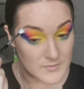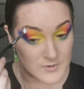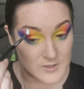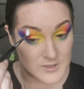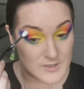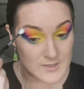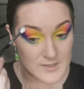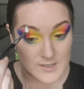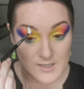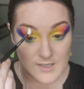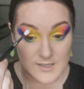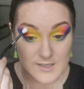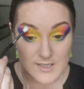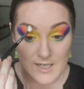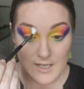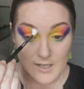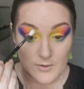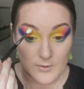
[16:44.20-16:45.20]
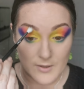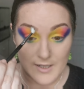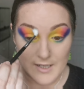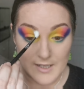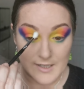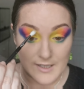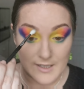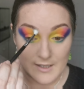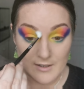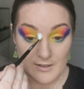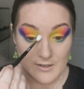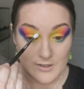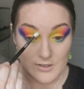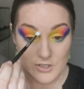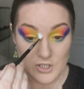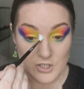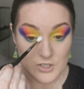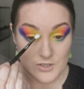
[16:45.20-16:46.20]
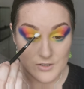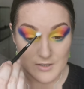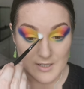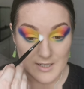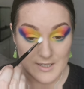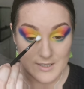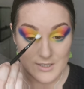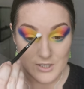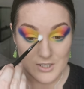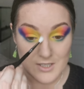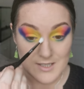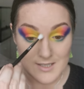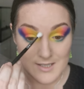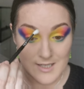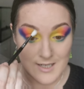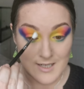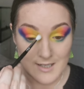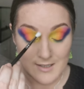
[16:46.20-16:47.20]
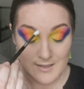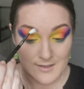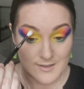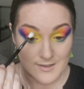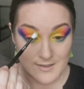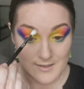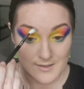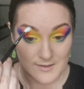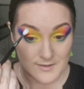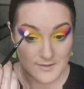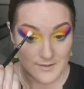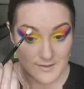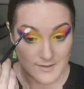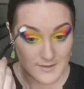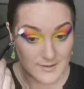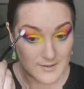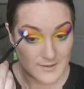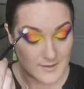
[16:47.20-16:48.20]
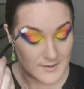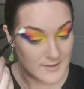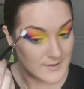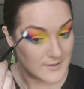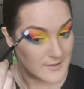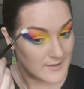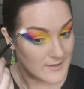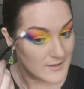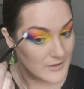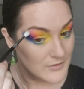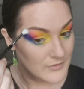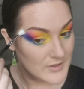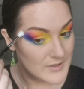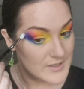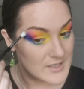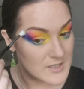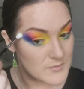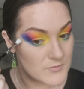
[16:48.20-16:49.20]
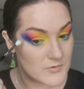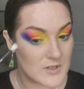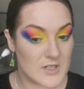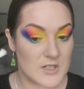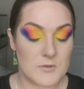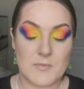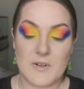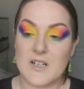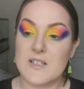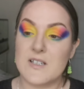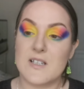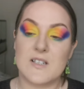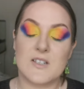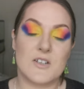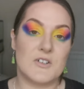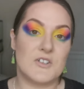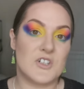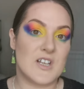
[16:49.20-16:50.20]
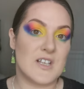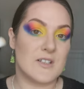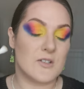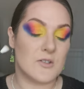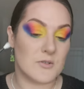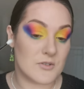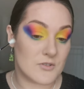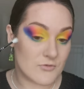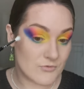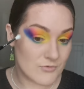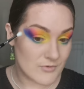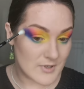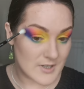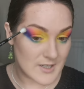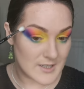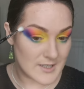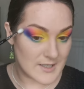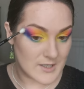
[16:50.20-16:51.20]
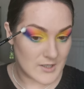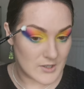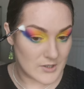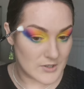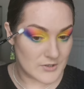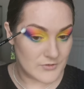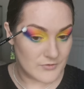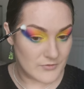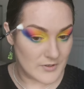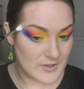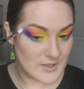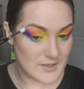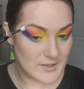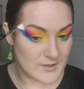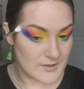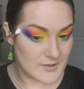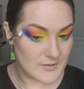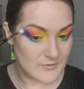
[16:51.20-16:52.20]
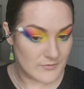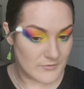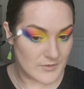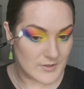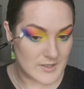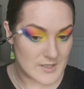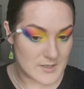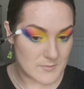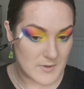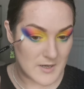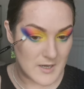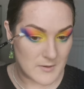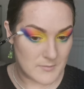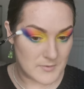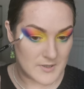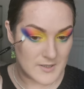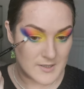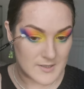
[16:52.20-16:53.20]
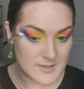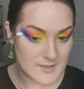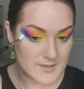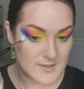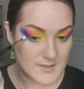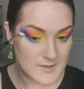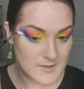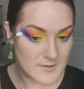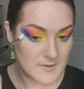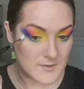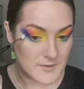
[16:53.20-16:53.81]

just to take away any harsh edges there. I find this brush, because it's so gentle, is really good for, for this purpose.